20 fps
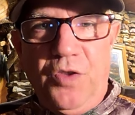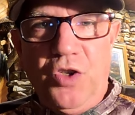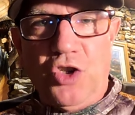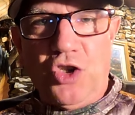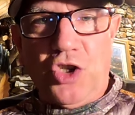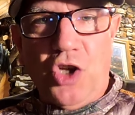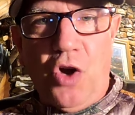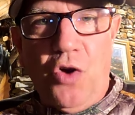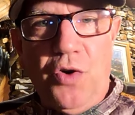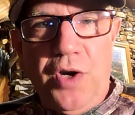
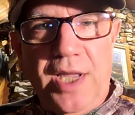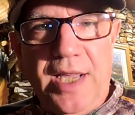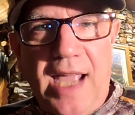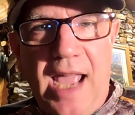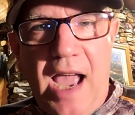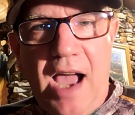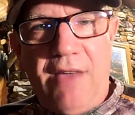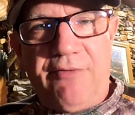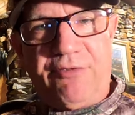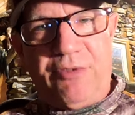zoning
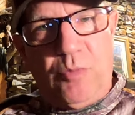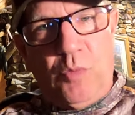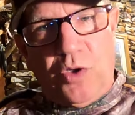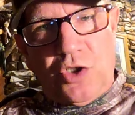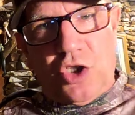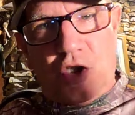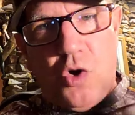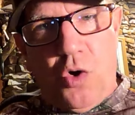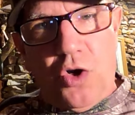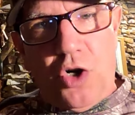out from
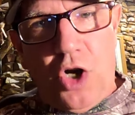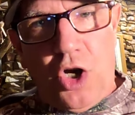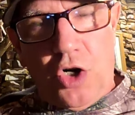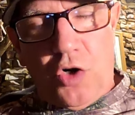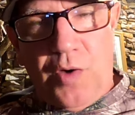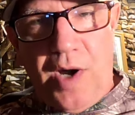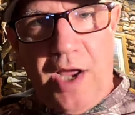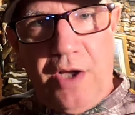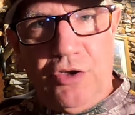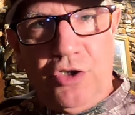what's going on
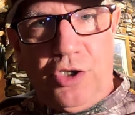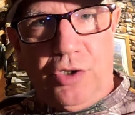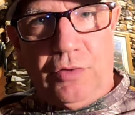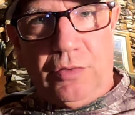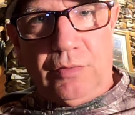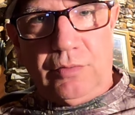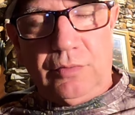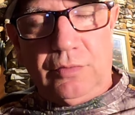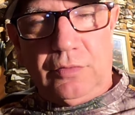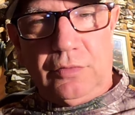around you,
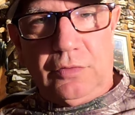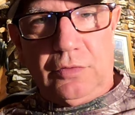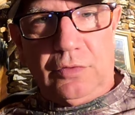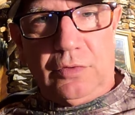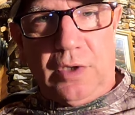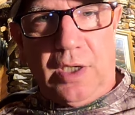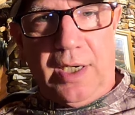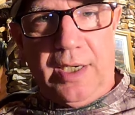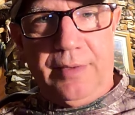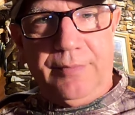
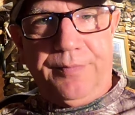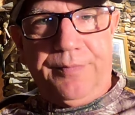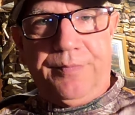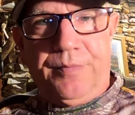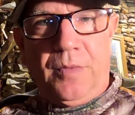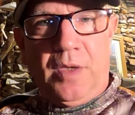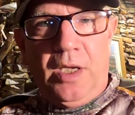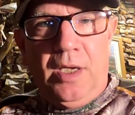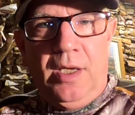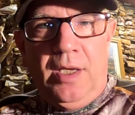right?
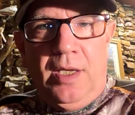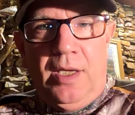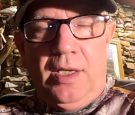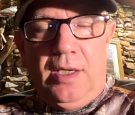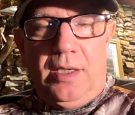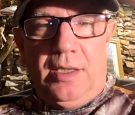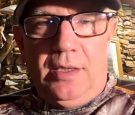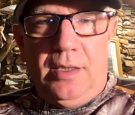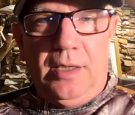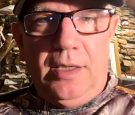
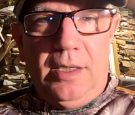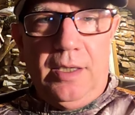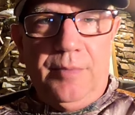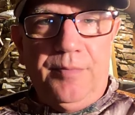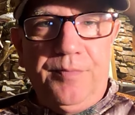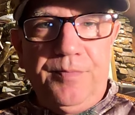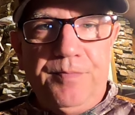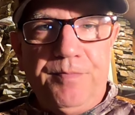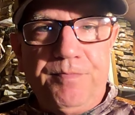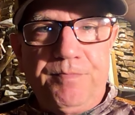
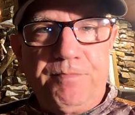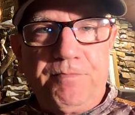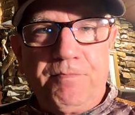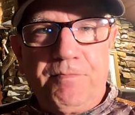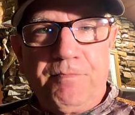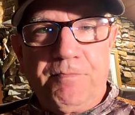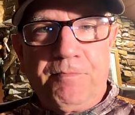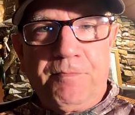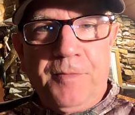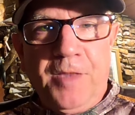
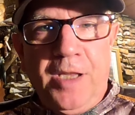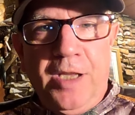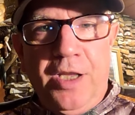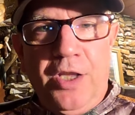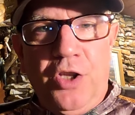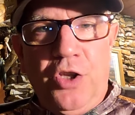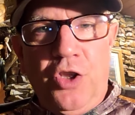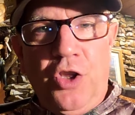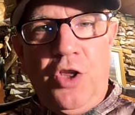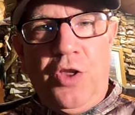
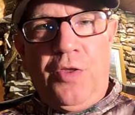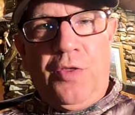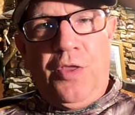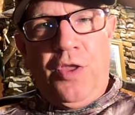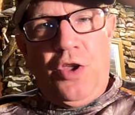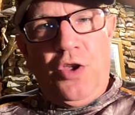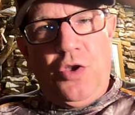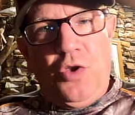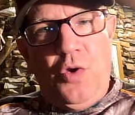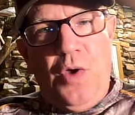
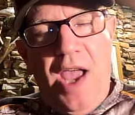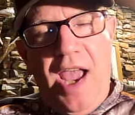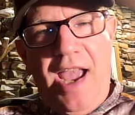You